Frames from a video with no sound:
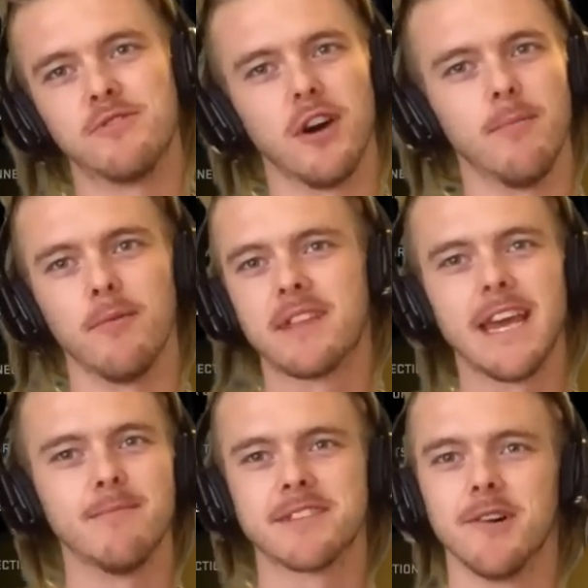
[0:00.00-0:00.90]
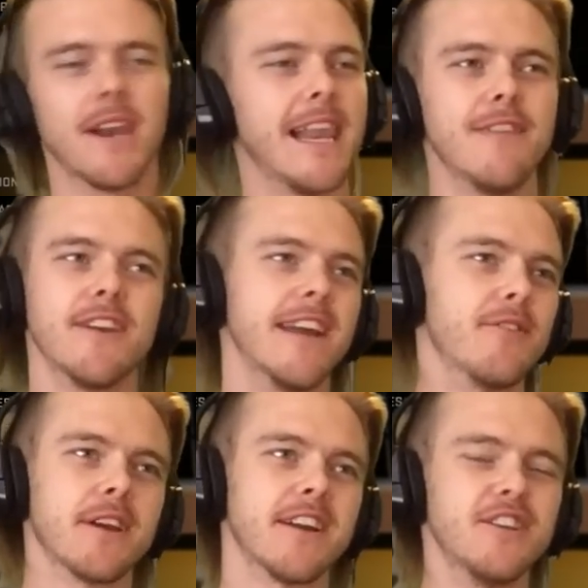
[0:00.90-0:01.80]
drama with Keemstar and Leafy and
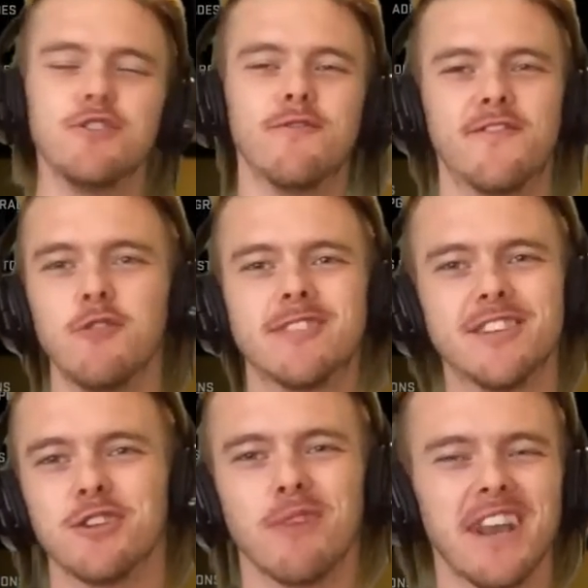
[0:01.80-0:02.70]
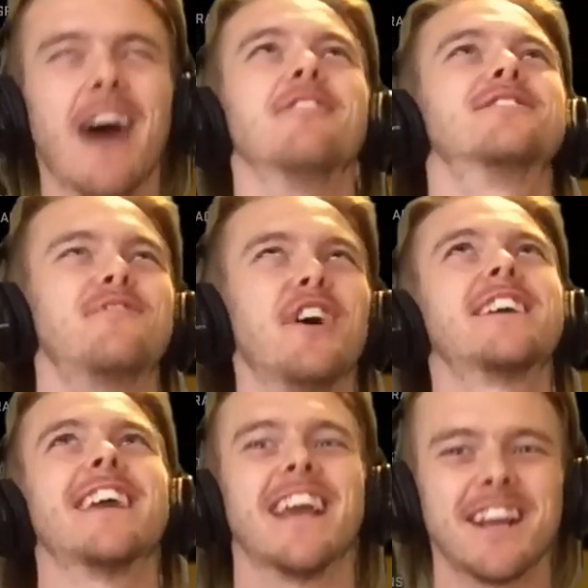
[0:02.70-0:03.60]
everything, and you FoosyTube right now, it's
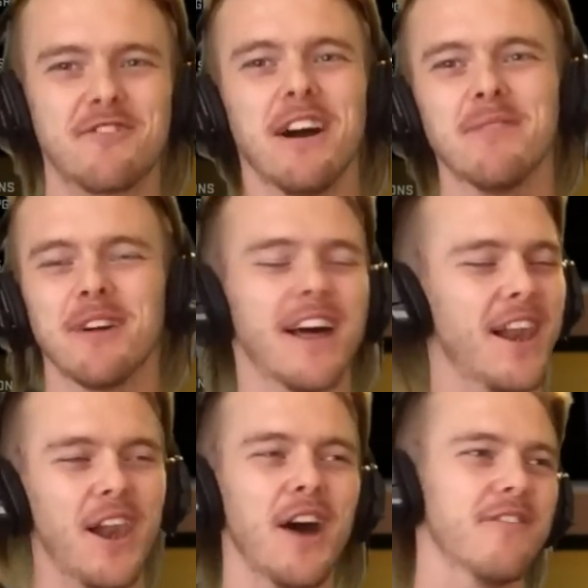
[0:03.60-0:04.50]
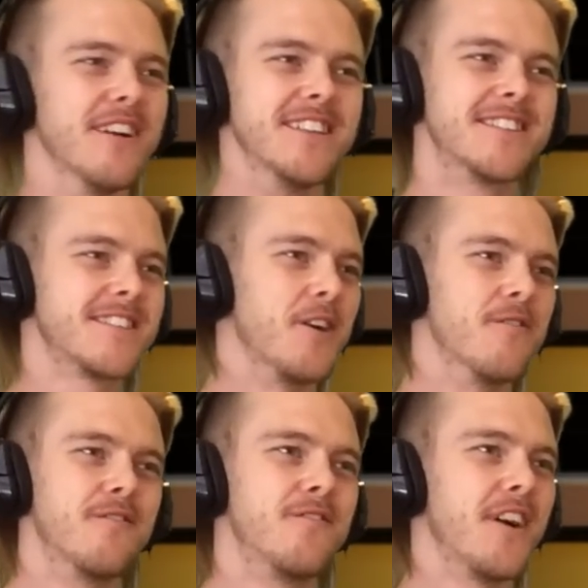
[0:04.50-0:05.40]
fucking incredible. I love it. It's
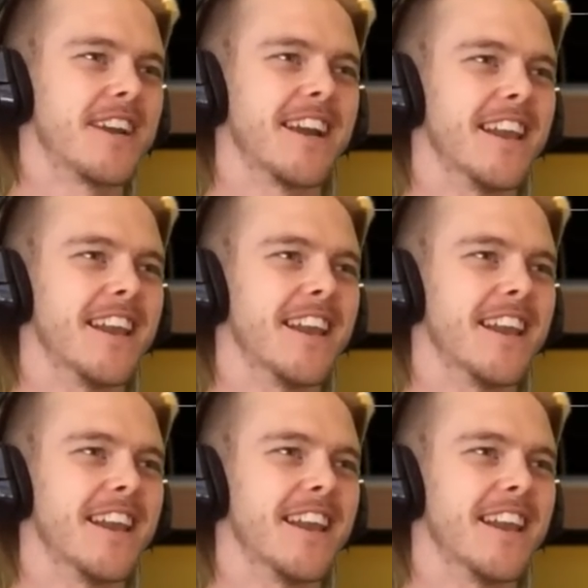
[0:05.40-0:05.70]
so fucking